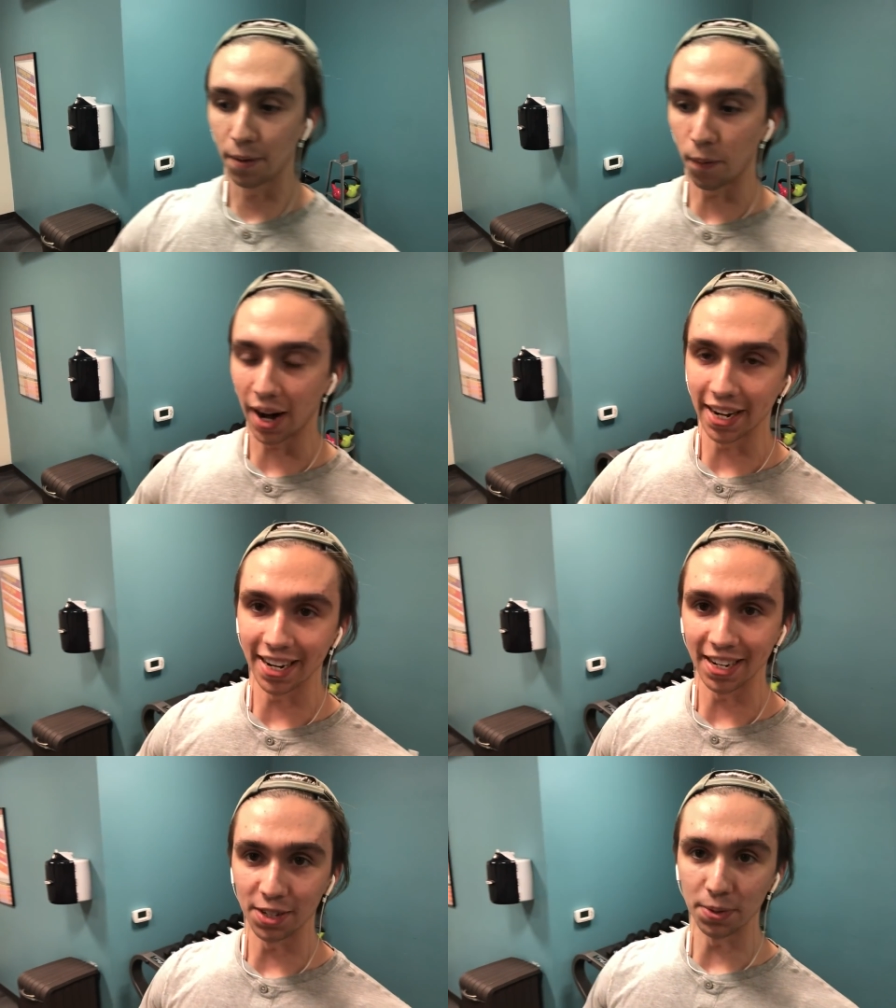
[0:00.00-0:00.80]
Why
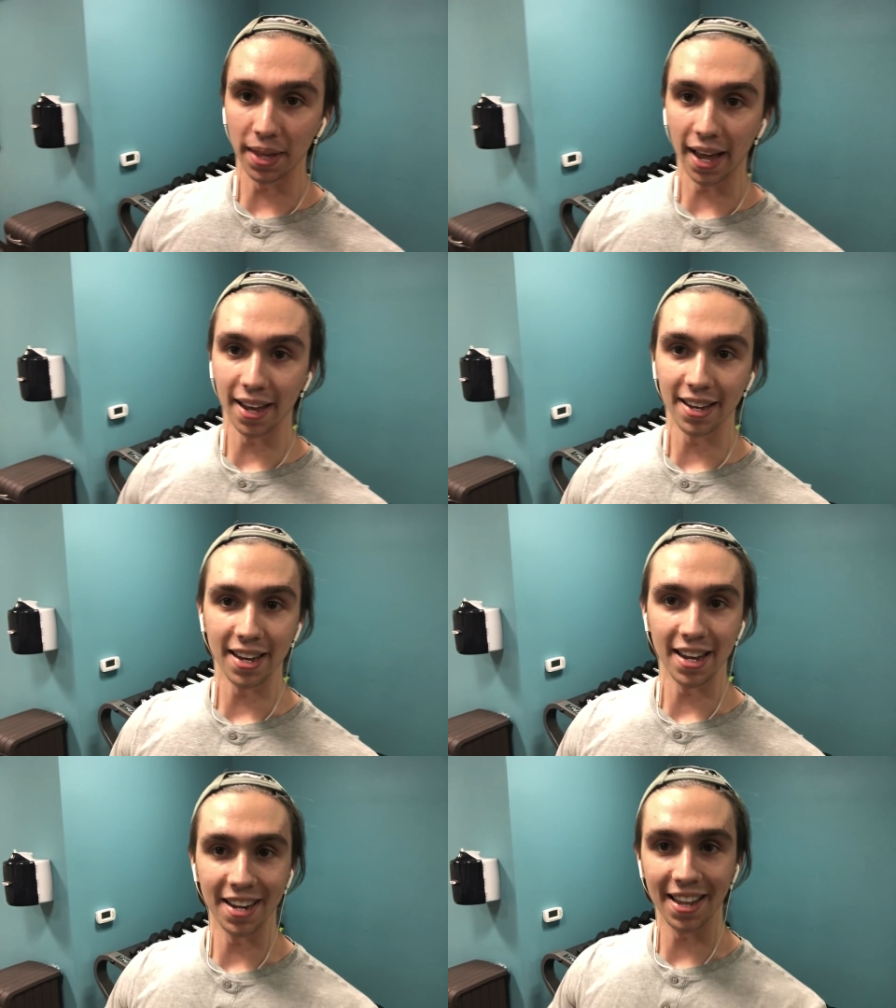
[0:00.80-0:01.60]
did I do that?
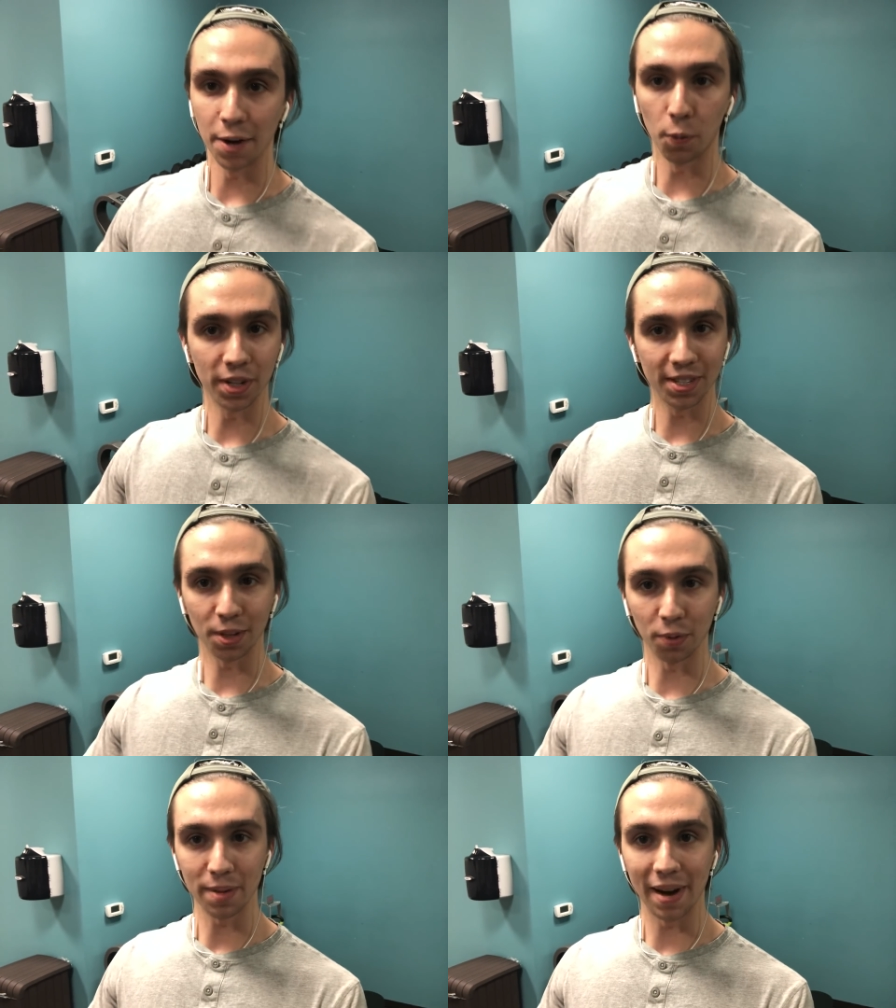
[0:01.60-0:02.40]
And then what's
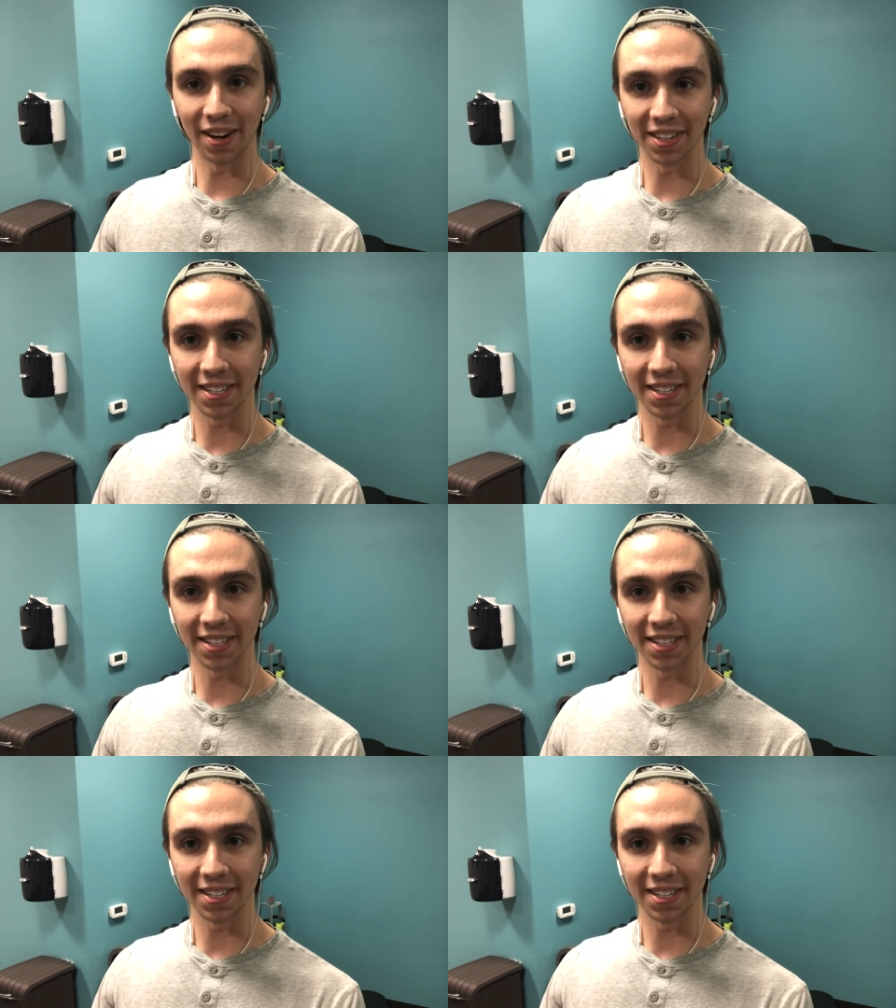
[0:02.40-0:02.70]
the rebound?